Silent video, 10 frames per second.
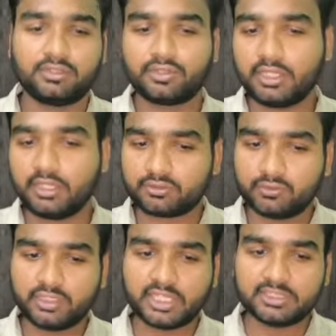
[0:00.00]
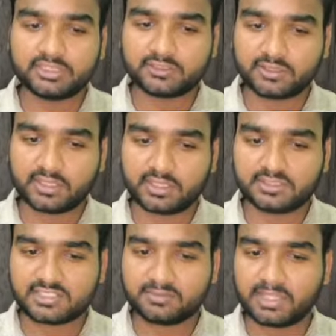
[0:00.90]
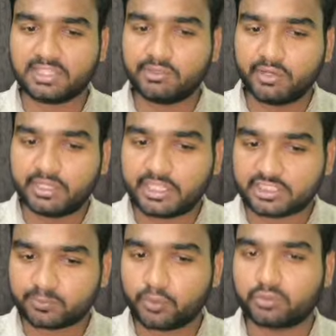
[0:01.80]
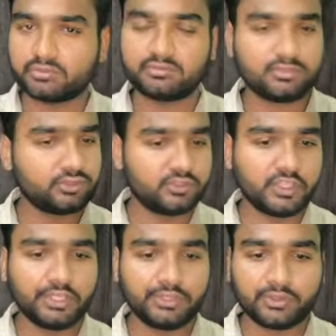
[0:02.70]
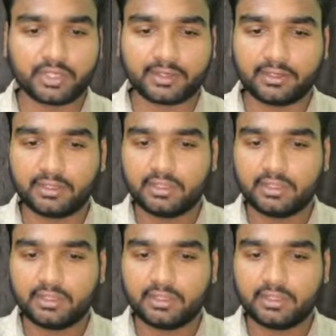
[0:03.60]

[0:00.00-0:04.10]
Okay, so we can just search by keyword dashboard using in URL.